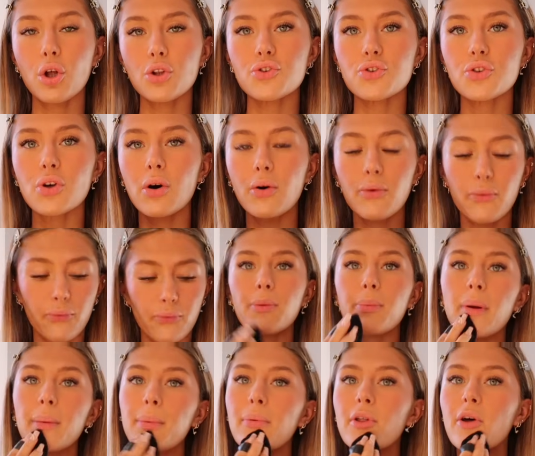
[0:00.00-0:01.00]
lots of the
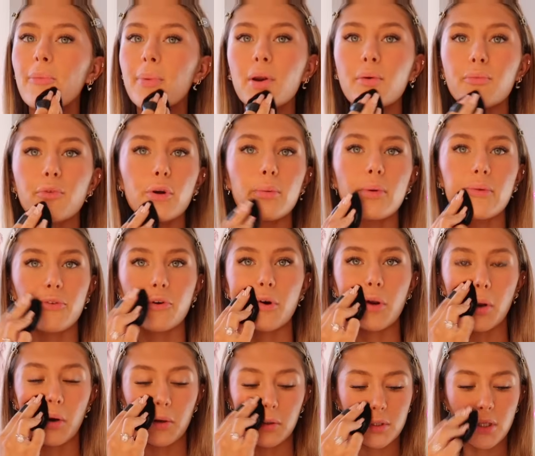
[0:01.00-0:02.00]
people that had been on Ruby for a
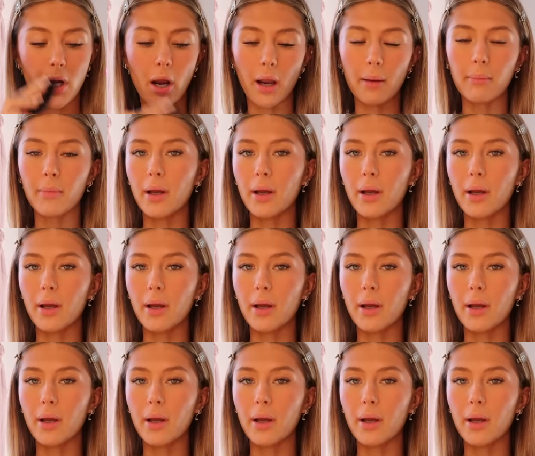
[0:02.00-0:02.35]
long time,